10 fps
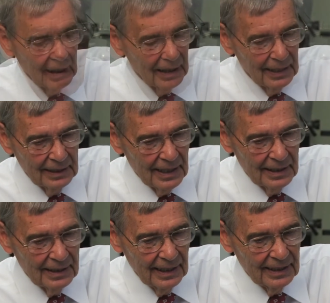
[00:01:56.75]

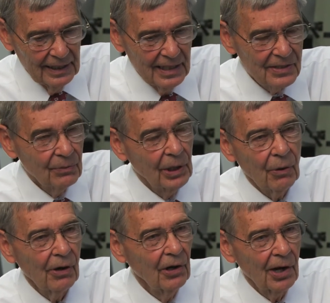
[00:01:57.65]
It doesn't
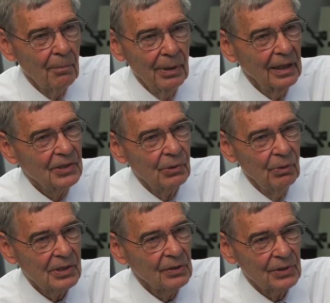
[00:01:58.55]
require a lot of bells and
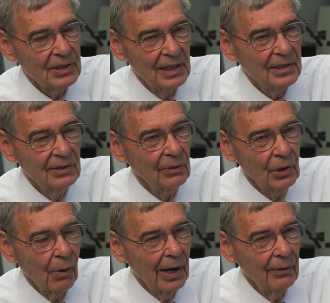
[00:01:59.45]
whistles. It doesn't
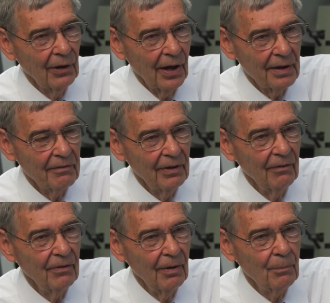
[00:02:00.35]
require a lot
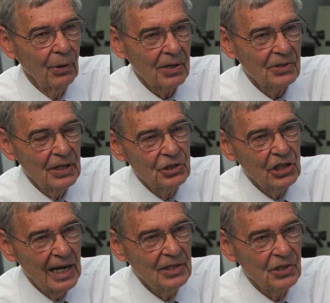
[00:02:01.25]
of process
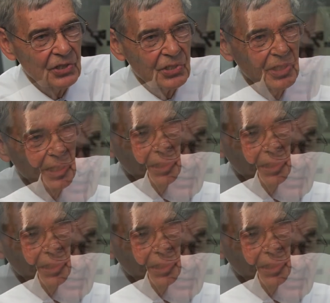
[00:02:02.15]
changes.